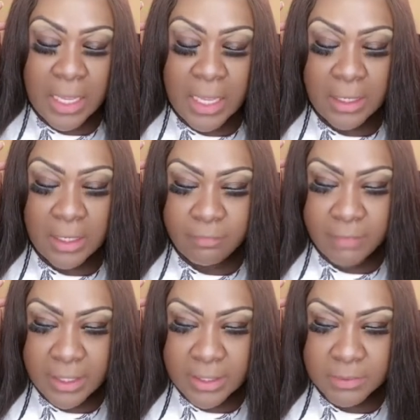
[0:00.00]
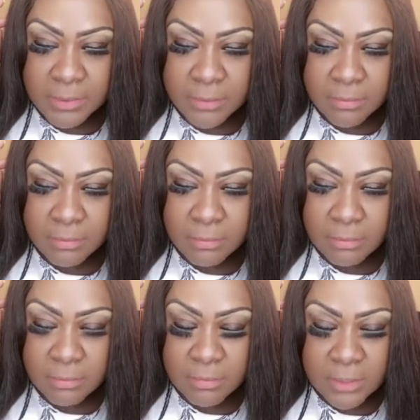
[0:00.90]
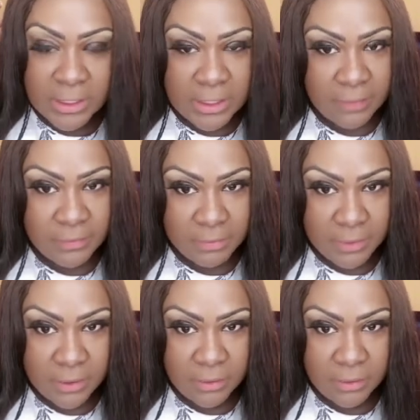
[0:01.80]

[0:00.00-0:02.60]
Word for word: I love my husband. He loves me.